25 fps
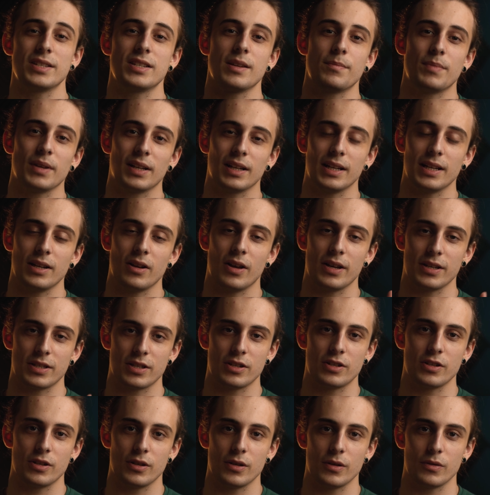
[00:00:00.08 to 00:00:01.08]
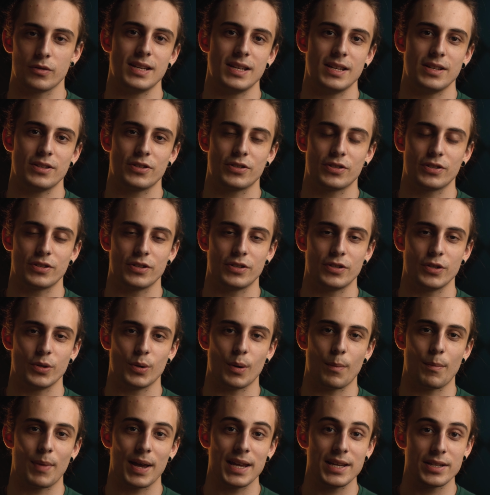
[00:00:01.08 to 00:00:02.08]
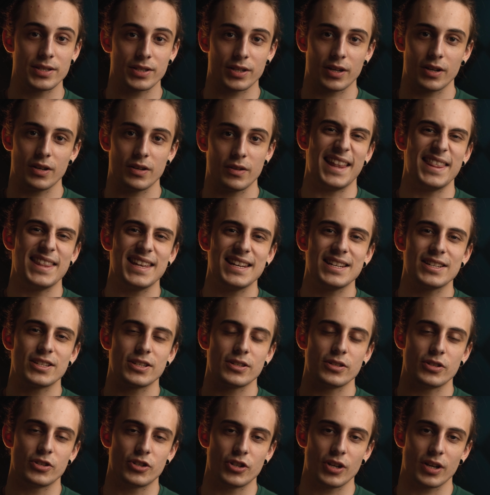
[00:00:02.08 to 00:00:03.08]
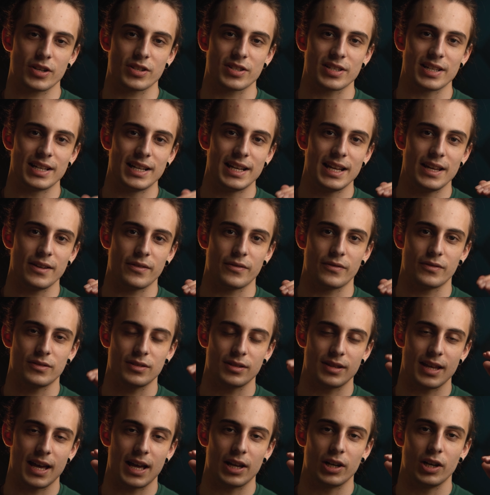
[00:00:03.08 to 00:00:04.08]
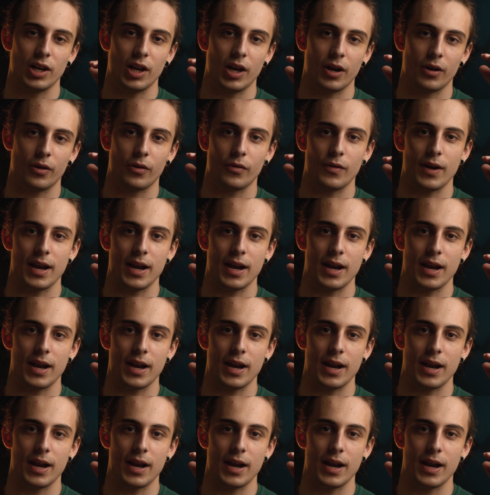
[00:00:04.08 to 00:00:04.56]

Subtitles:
I typically like to do is to do a bass cut and then to just lift that lower